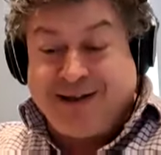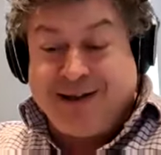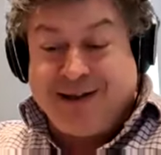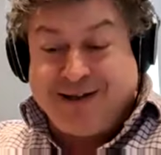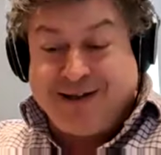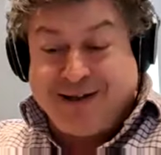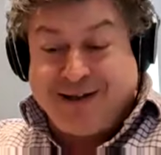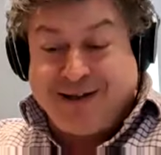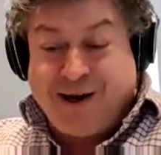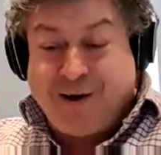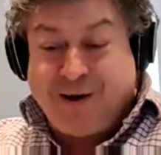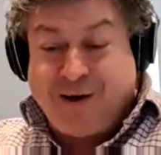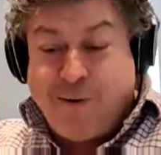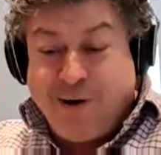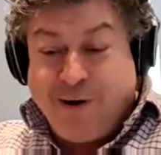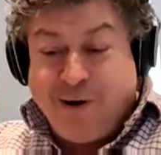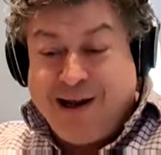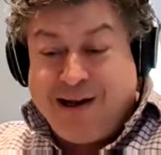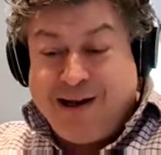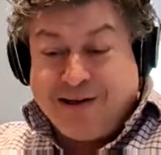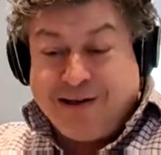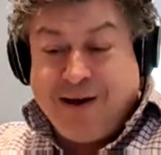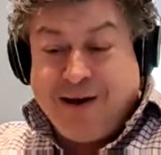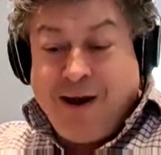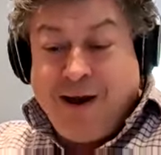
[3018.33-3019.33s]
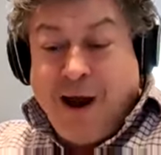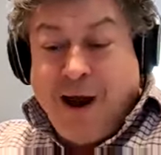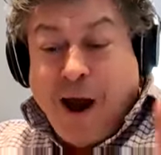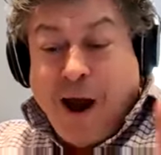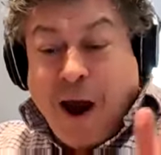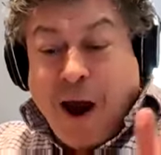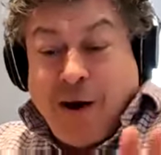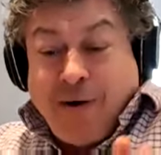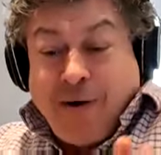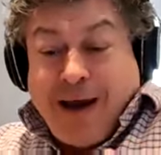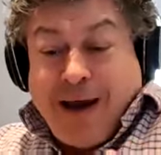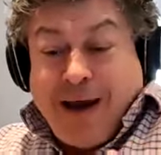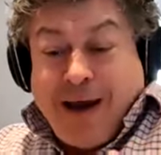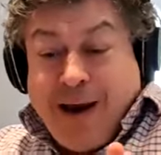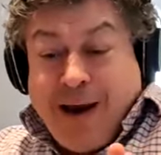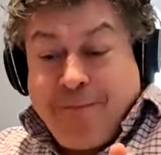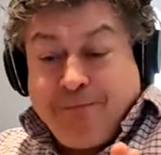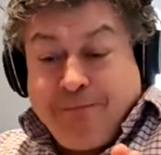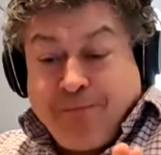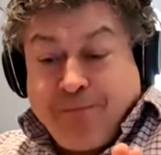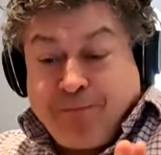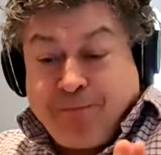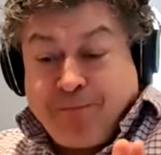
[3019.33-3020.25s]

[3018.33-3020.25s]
as I call it. Yeah. Okay.